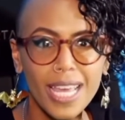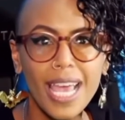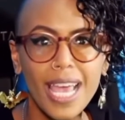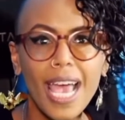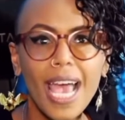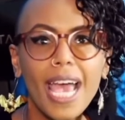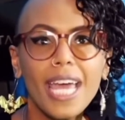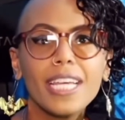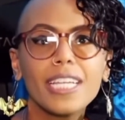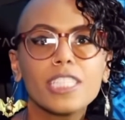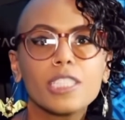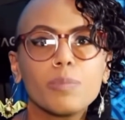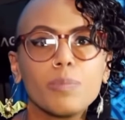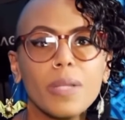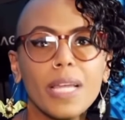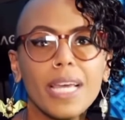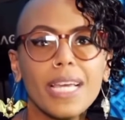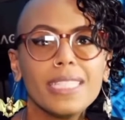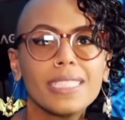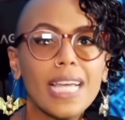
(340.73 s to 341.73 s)
and
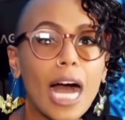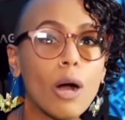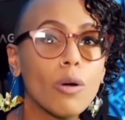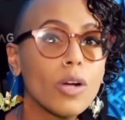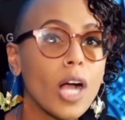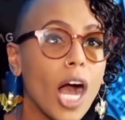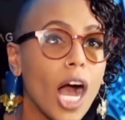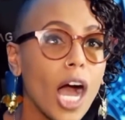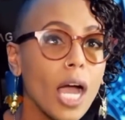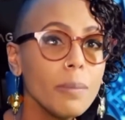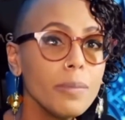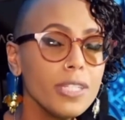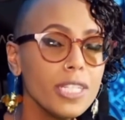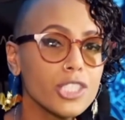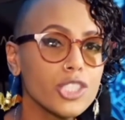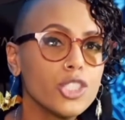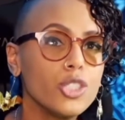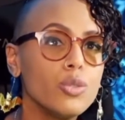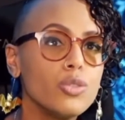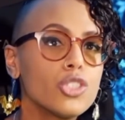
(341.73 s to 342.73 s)
explains how
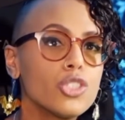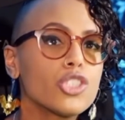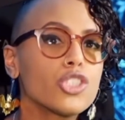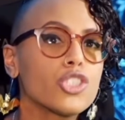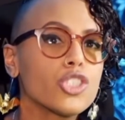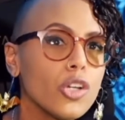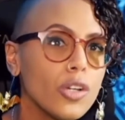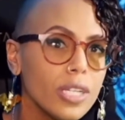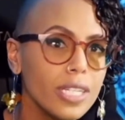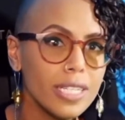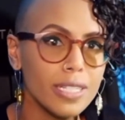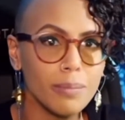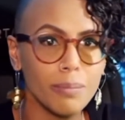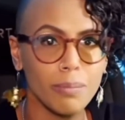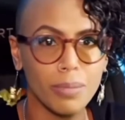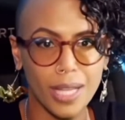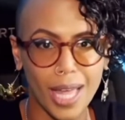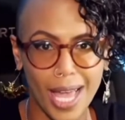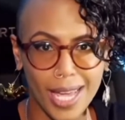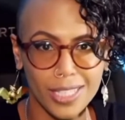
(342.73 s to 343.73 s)
communists use certain
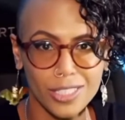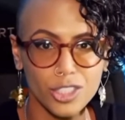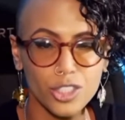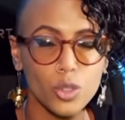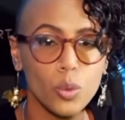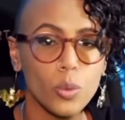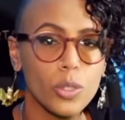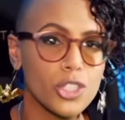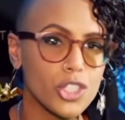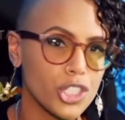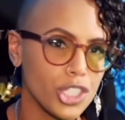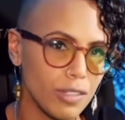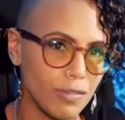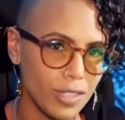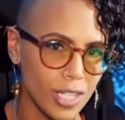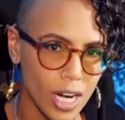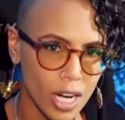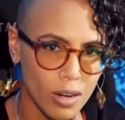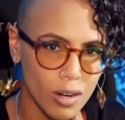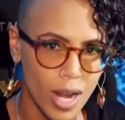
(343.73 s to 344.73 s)
blacks to achieve
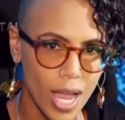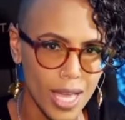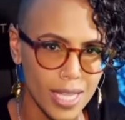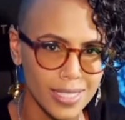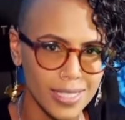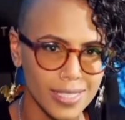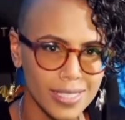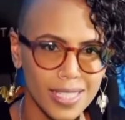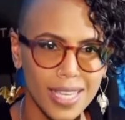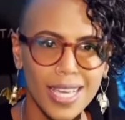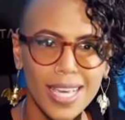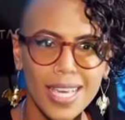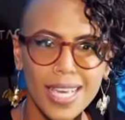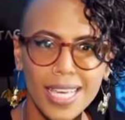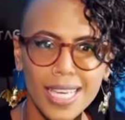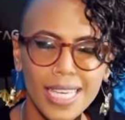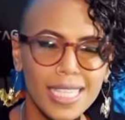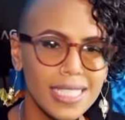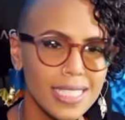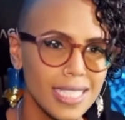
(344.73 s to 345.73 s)
their ends.
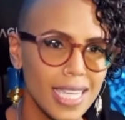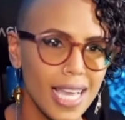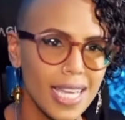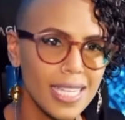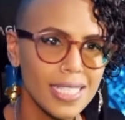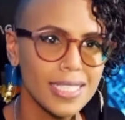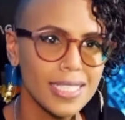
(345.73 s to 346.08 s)
He says,